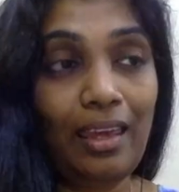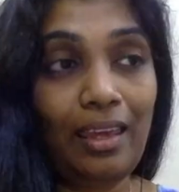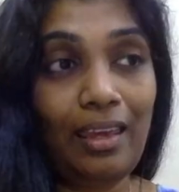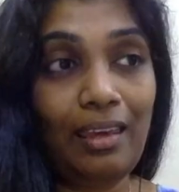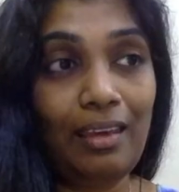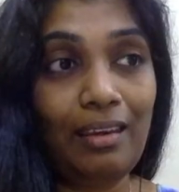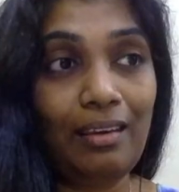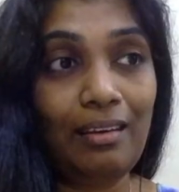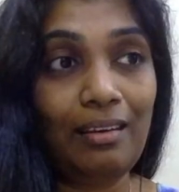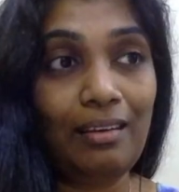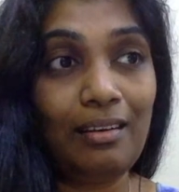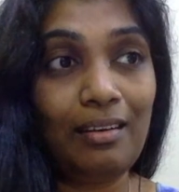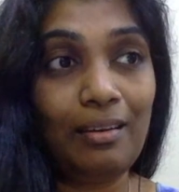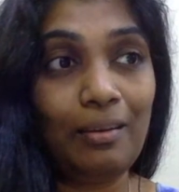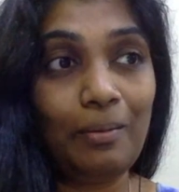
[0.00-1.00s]

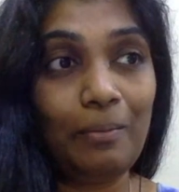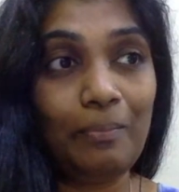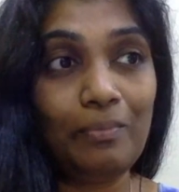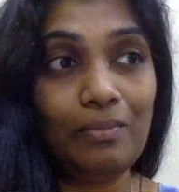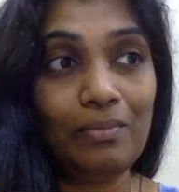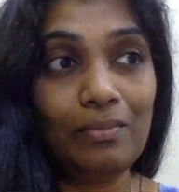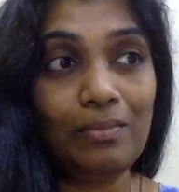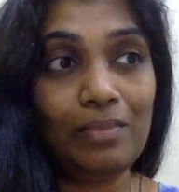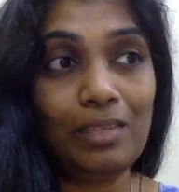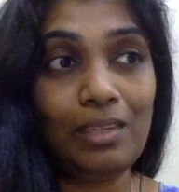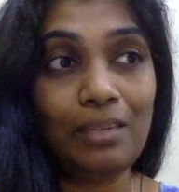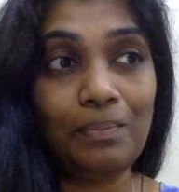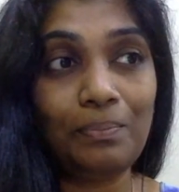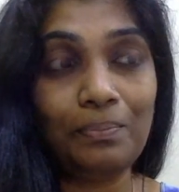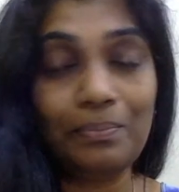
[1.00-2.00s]
and
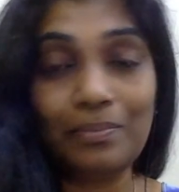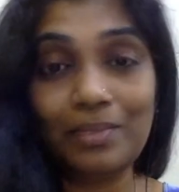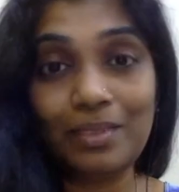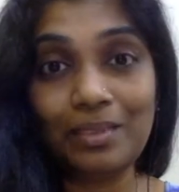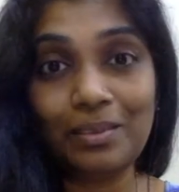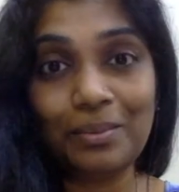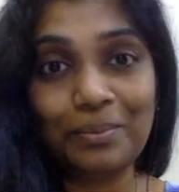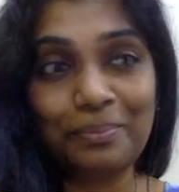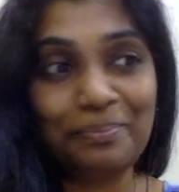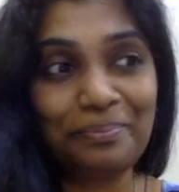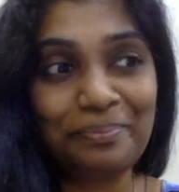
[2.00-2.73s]
yep. So